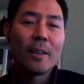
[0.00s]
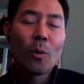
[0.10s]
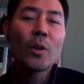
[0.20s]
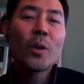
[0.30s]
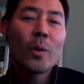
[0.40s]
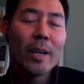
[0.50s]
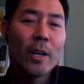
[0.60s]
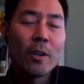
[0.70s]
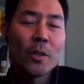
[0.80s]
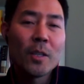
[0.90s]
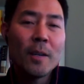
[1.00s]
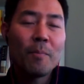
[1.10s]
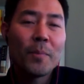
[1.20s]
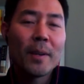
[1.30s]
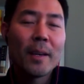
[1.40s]
North Korea hears
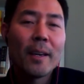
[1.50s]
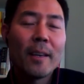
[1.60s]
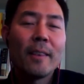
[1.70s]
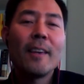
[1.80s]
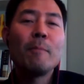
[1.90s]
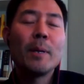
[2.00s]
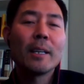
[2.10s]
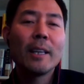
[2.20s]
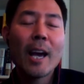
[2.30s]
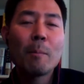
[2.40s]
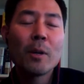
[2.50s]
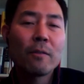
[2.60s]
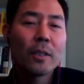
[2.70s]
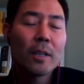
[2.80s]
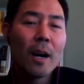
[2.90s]
it. They've been
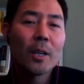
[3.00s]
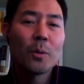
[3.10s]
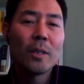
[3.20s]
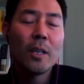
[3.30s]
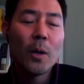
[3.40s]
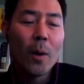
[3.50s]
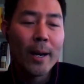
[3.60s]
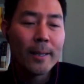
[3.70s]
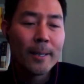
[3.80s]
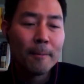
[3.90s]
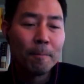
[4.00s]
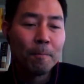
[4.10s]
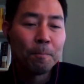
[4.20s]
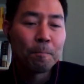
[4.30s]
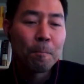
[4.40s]
clamoring for talks with the US,
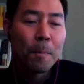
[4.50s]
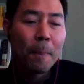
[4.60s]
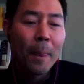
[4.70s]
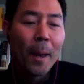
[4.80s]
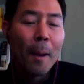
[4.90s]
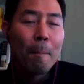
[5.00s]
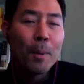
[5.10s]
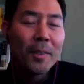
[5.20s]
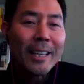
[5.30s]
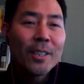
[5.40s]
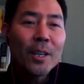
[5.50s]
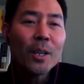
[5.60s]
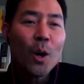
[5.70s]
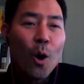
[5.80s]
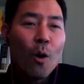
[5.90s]
but they
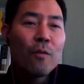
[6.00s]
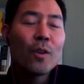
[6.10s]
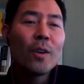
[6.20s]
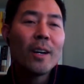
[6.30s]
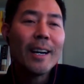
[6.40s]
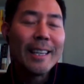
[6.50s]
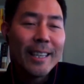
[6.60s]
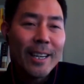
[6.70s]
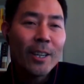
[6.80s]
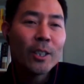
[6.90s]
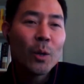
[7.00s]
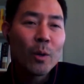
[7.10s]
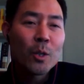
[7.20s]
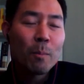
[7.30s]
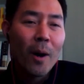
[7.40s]
took over a year to
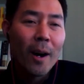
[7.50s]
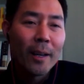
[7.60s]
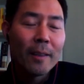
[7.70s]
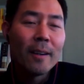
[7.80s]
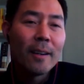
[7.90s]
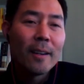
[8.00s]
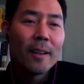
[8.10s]
respond.